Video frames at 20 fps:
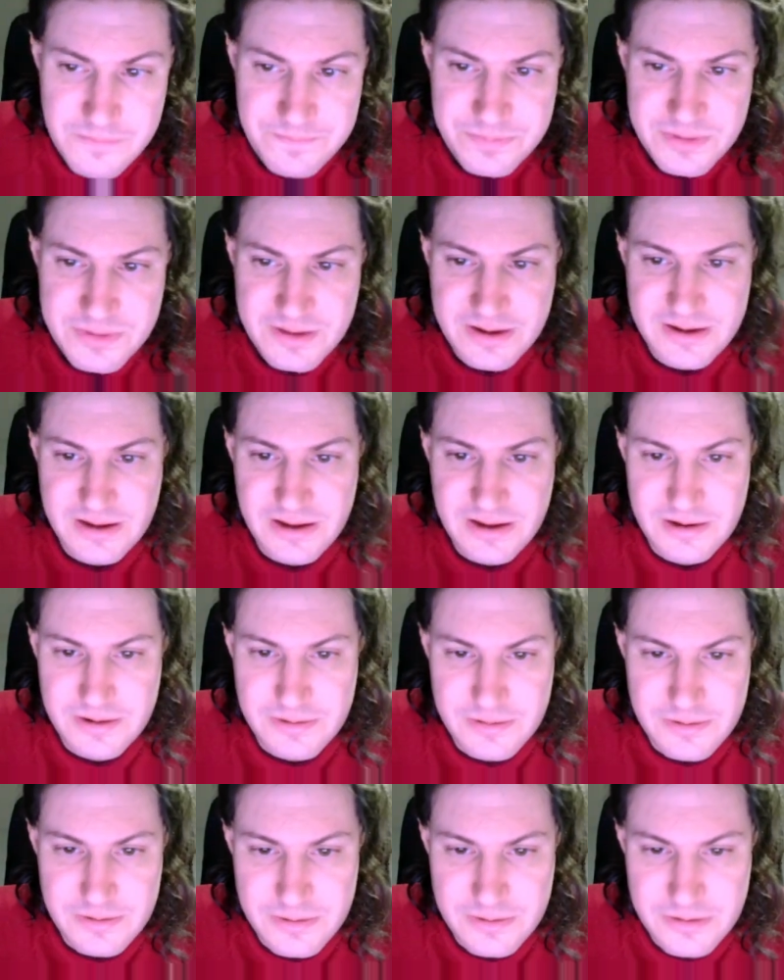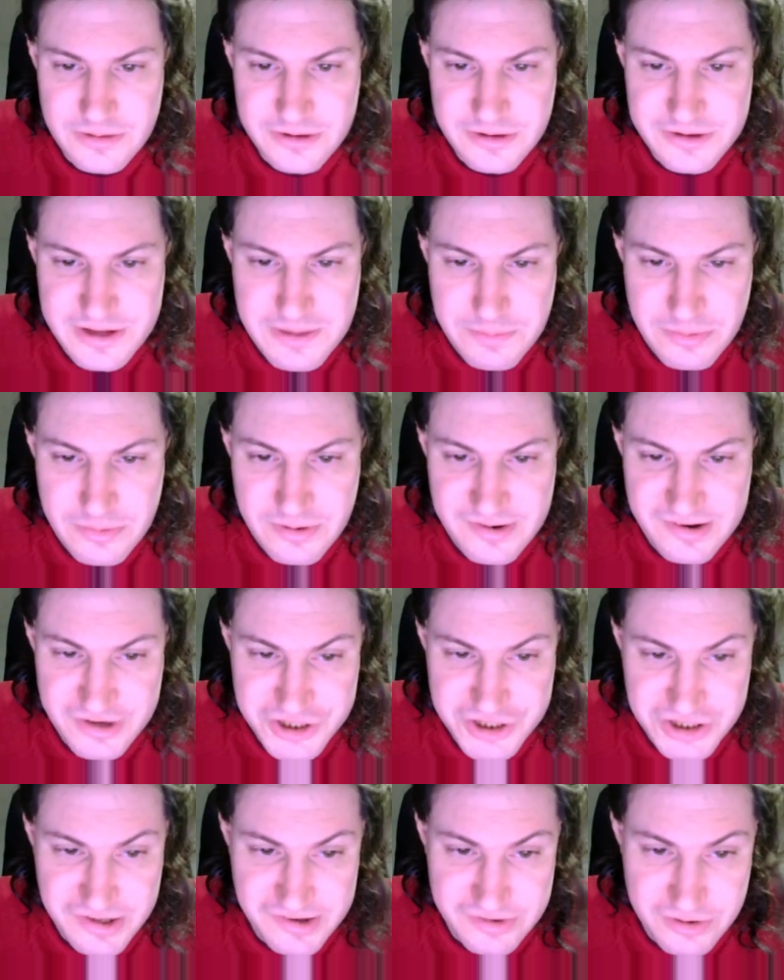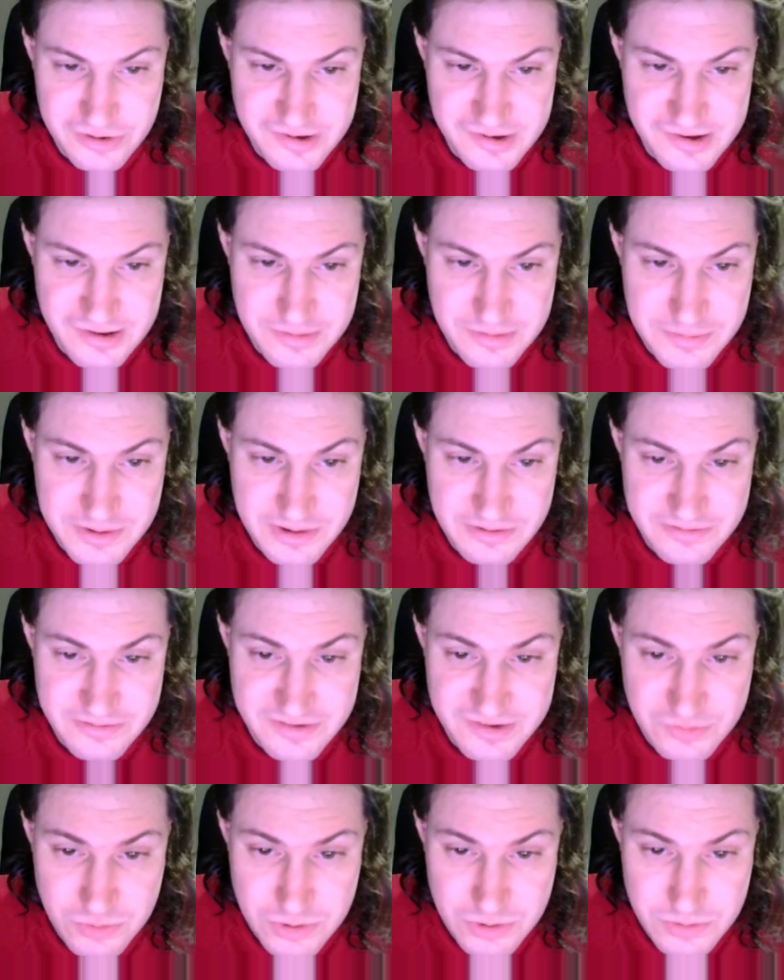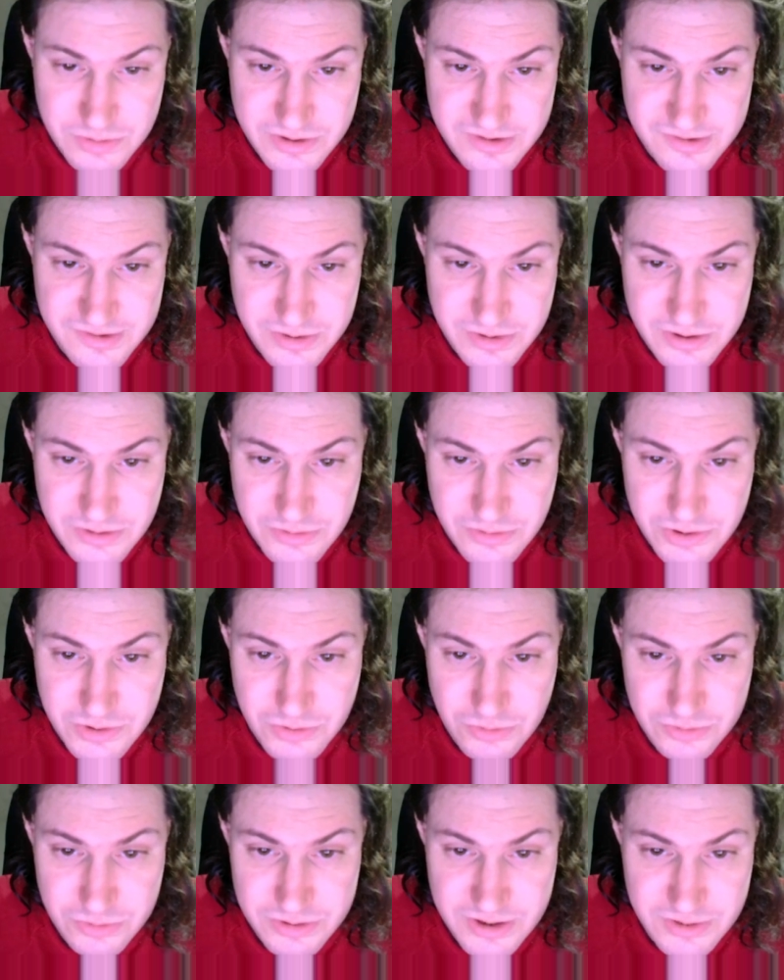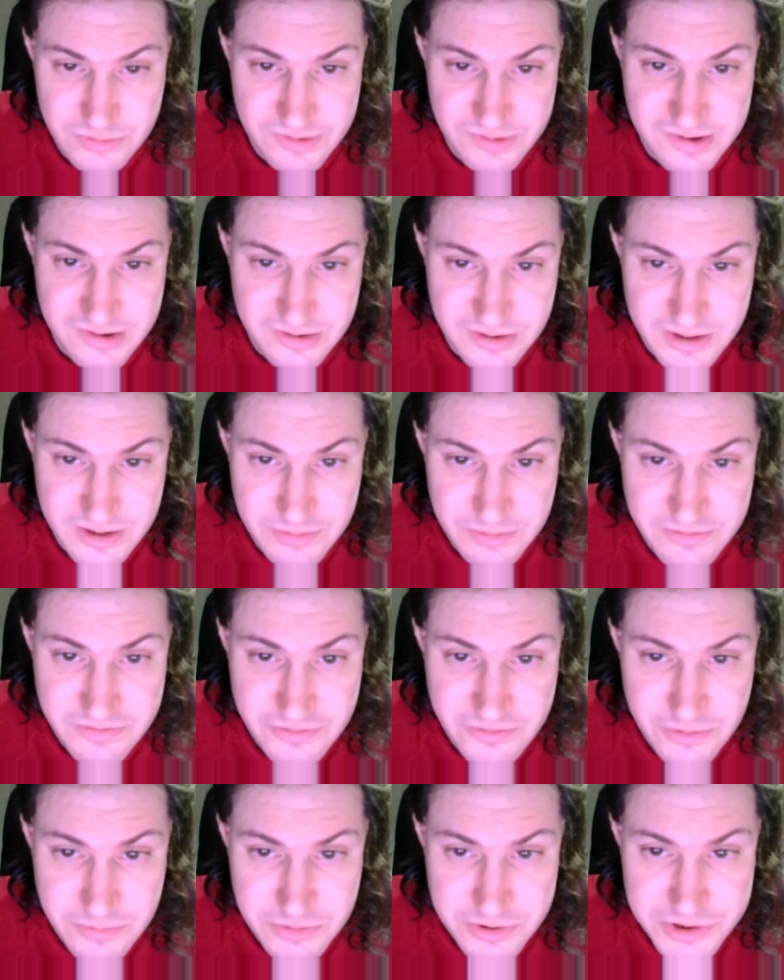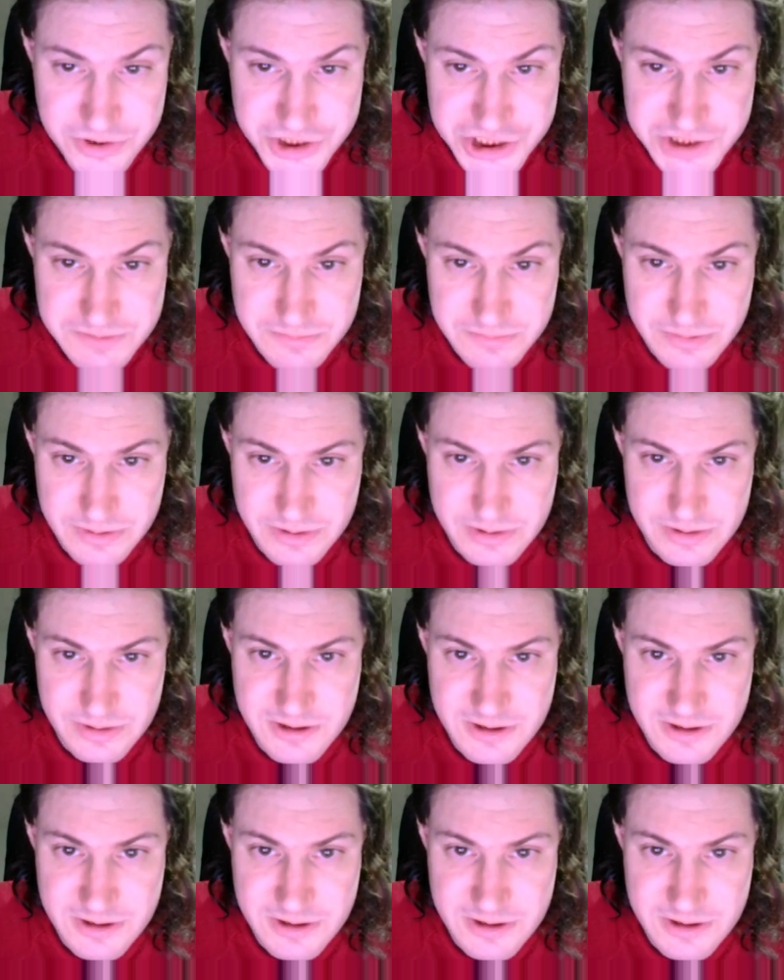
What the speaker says: Like the taper essentially starts in the middle of east walkway. So here you don't get to see the taper very much, but